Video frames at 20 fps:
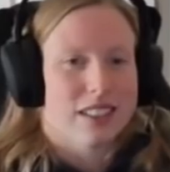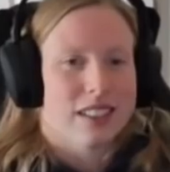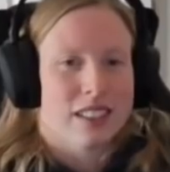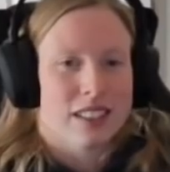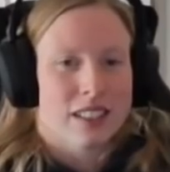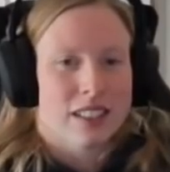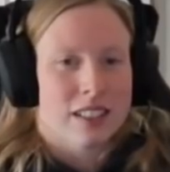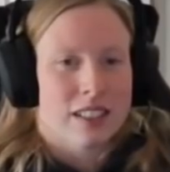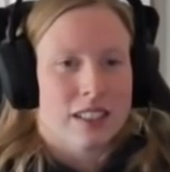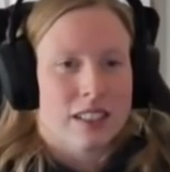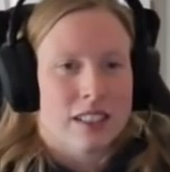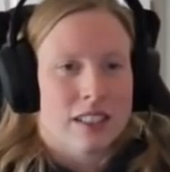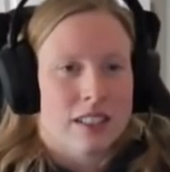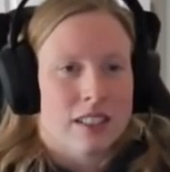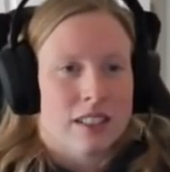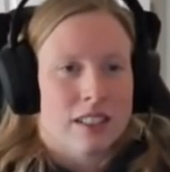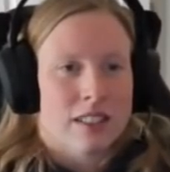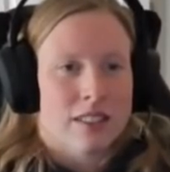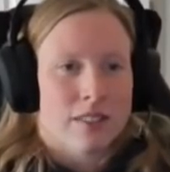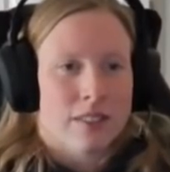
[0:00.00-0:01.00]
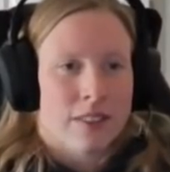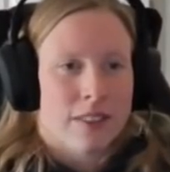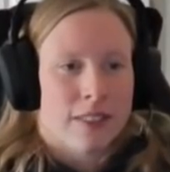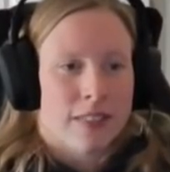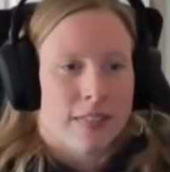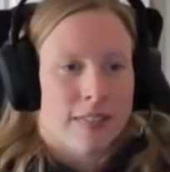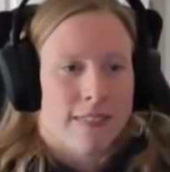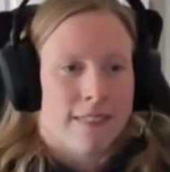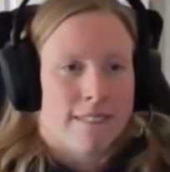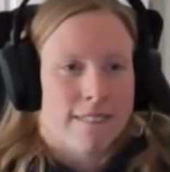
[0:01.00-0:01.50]

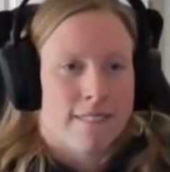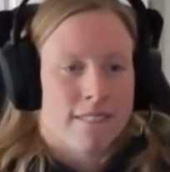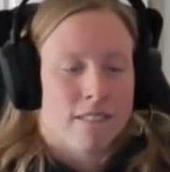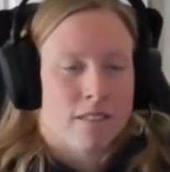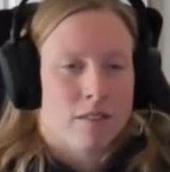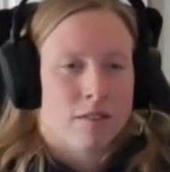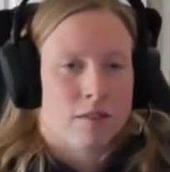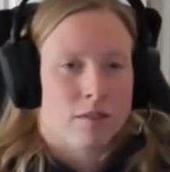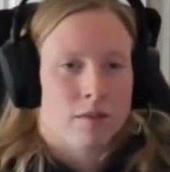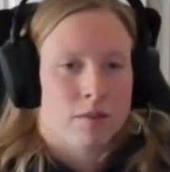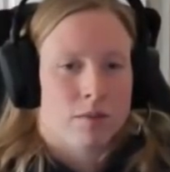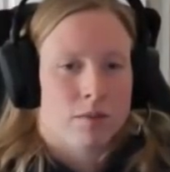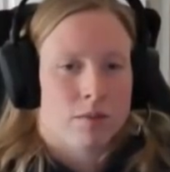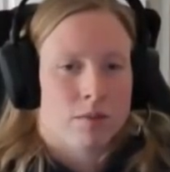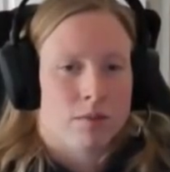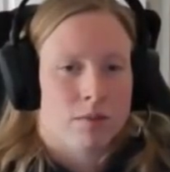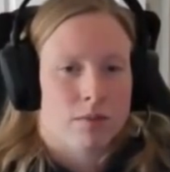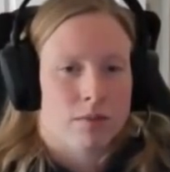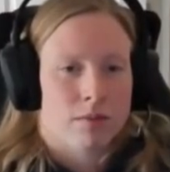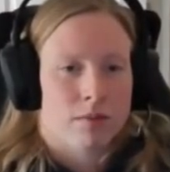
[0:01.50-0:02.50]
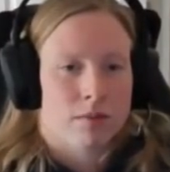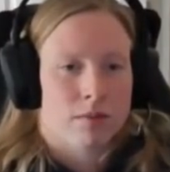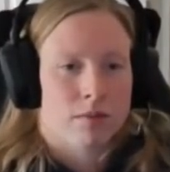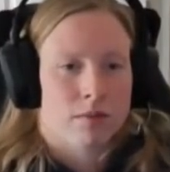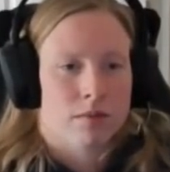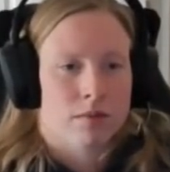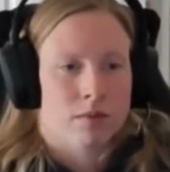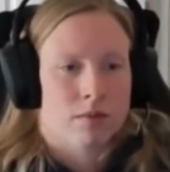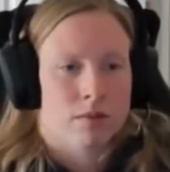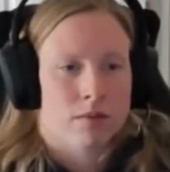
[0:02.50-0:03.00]

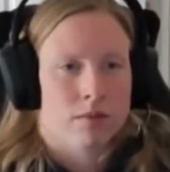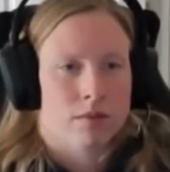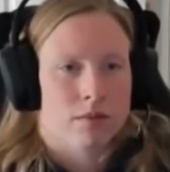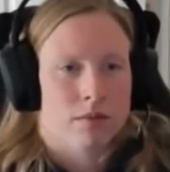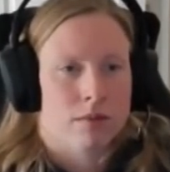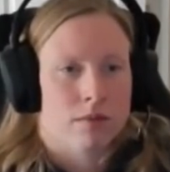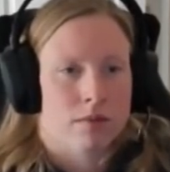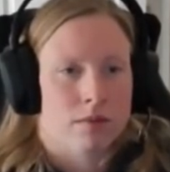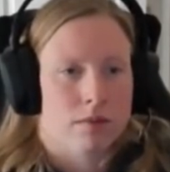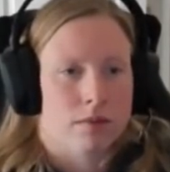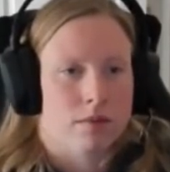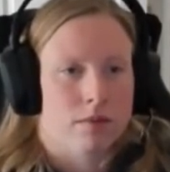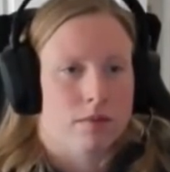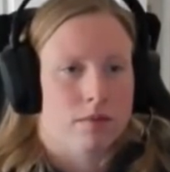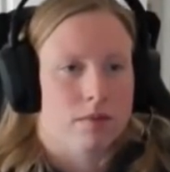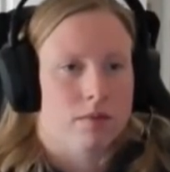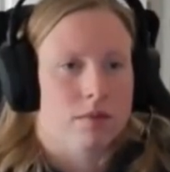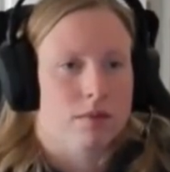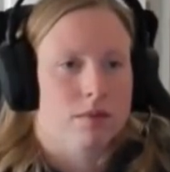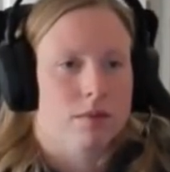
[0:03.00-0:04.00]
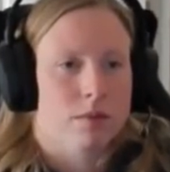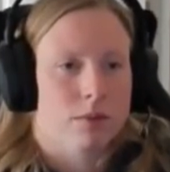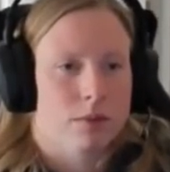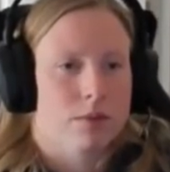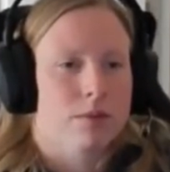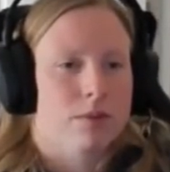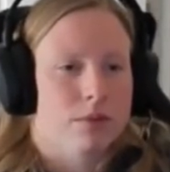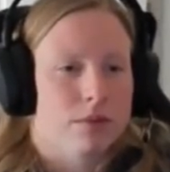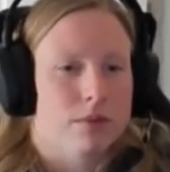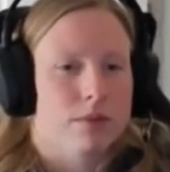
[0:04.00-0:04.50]

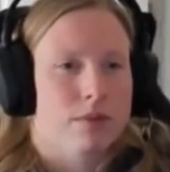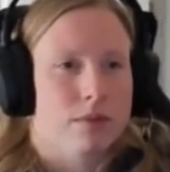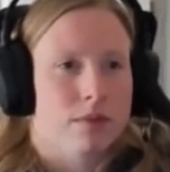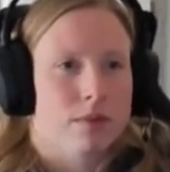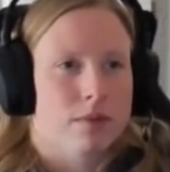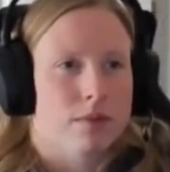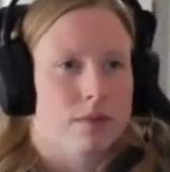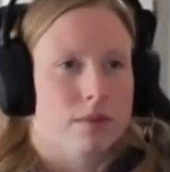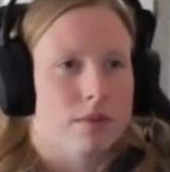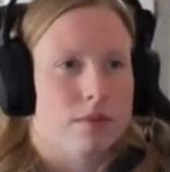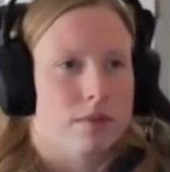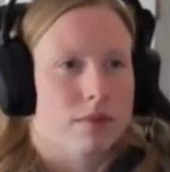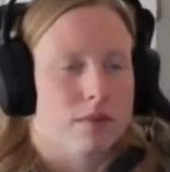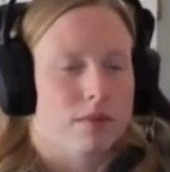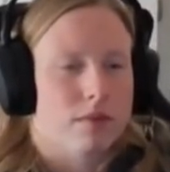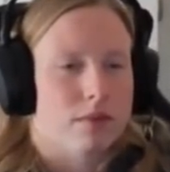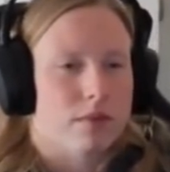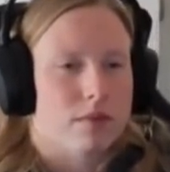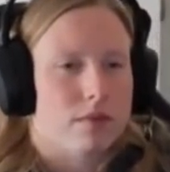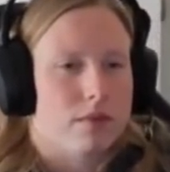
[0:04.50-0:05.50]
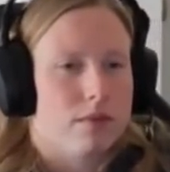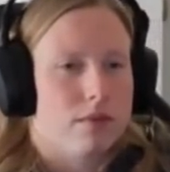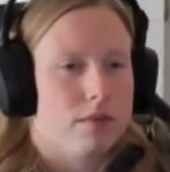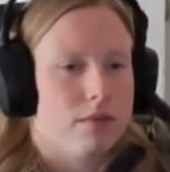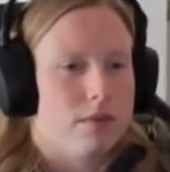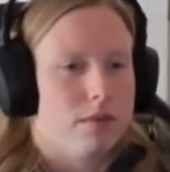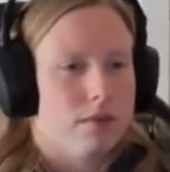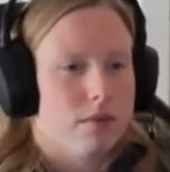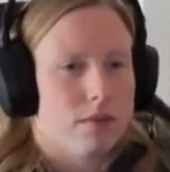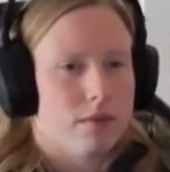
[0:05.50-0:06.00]

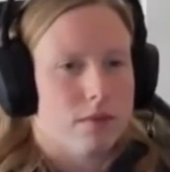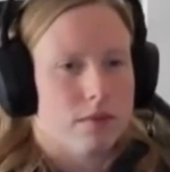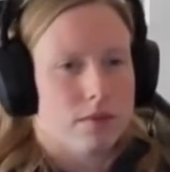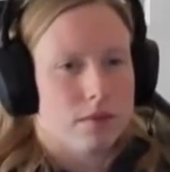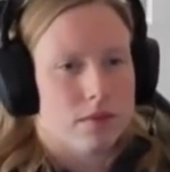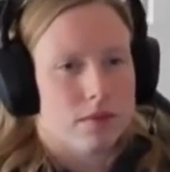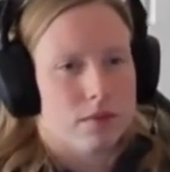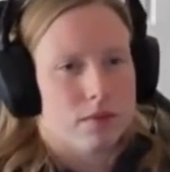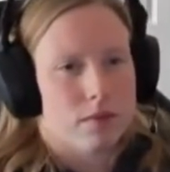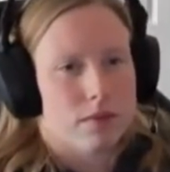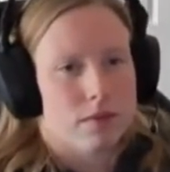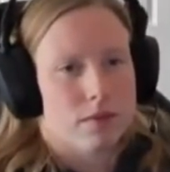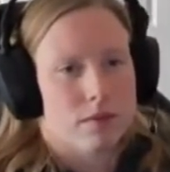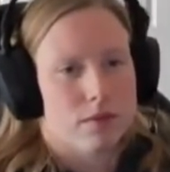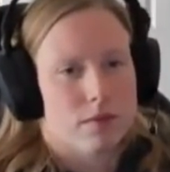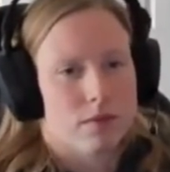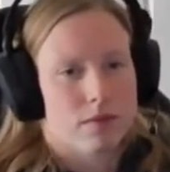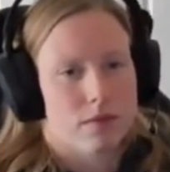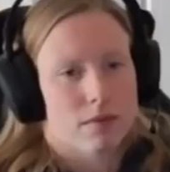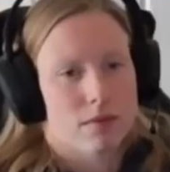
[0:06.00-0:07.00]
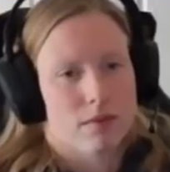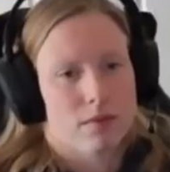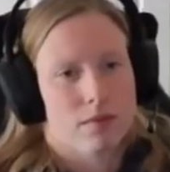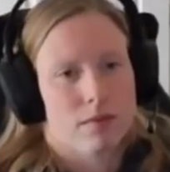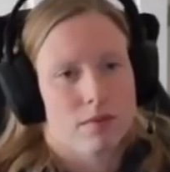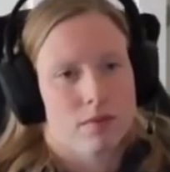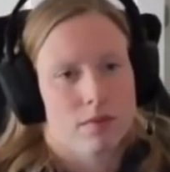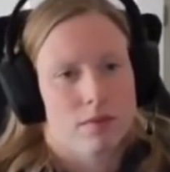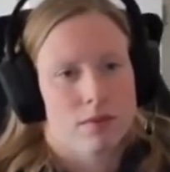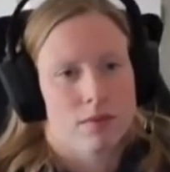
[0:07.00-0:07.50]

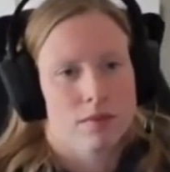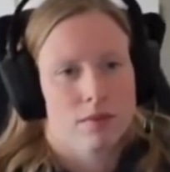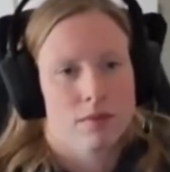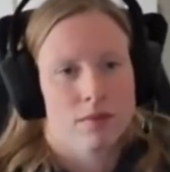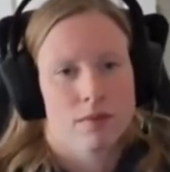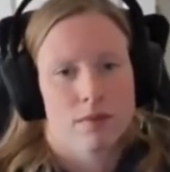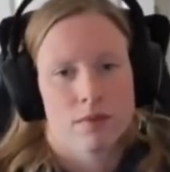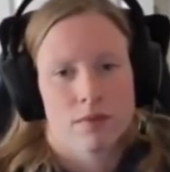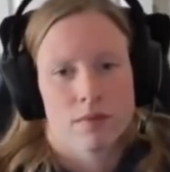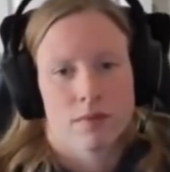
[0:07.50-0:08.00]
(silent)